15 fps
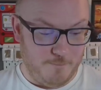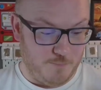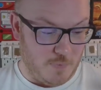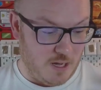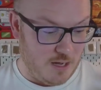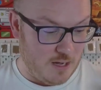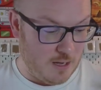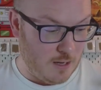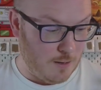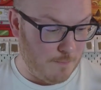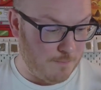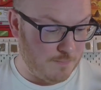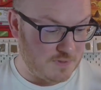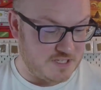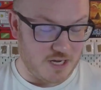
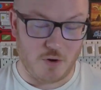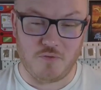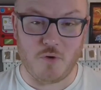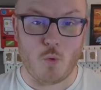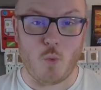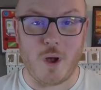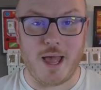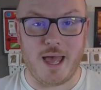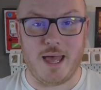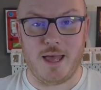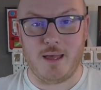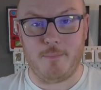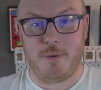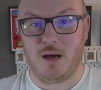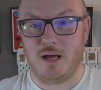
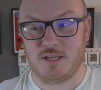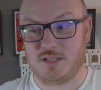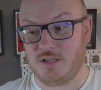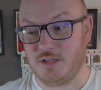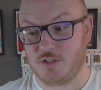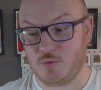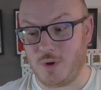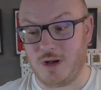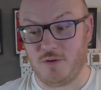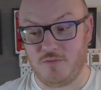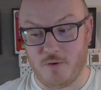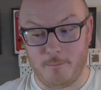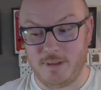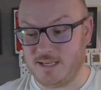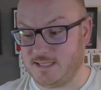self-aware person as well
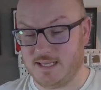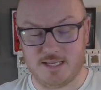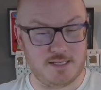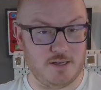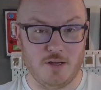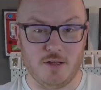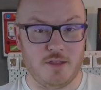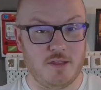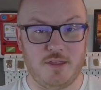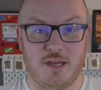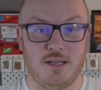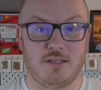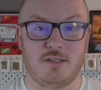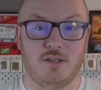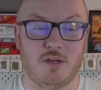for business and other things.